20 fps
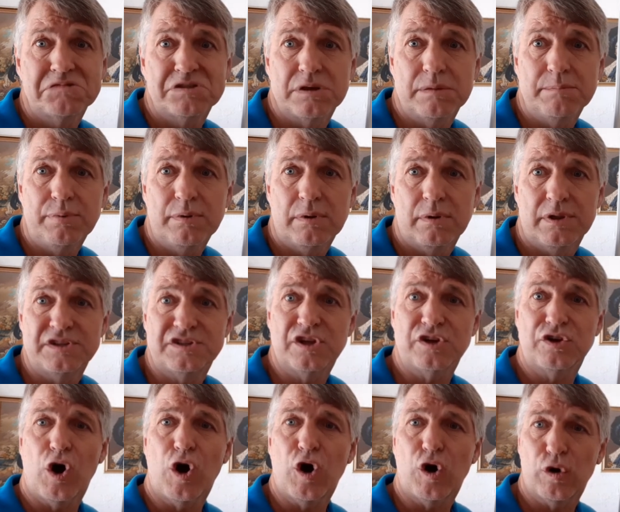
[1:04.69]
simple, it's a
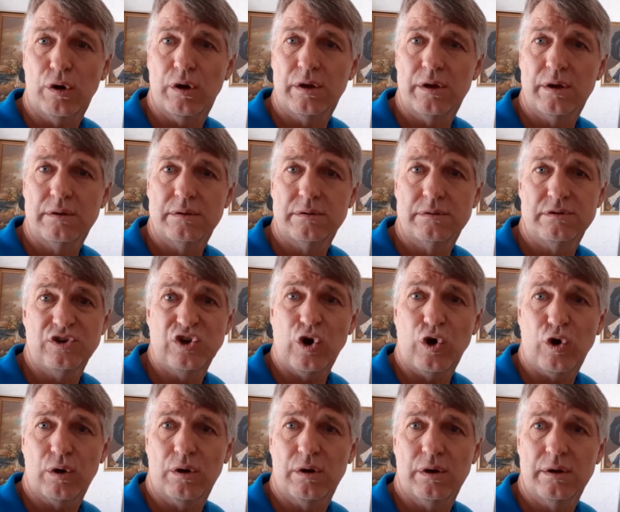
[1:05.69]
dog,
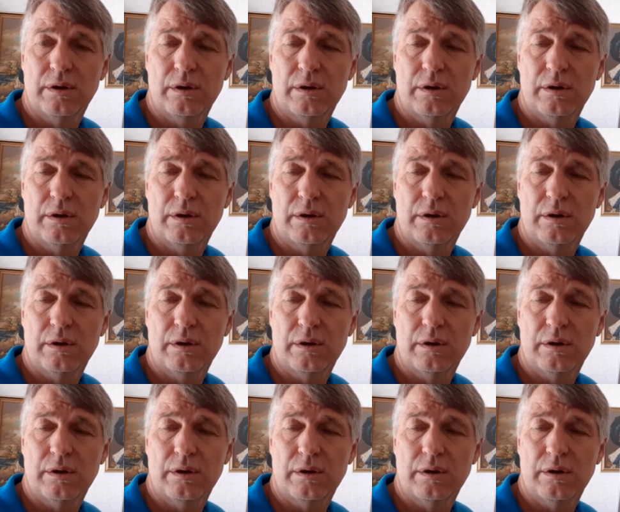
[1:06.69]
dog.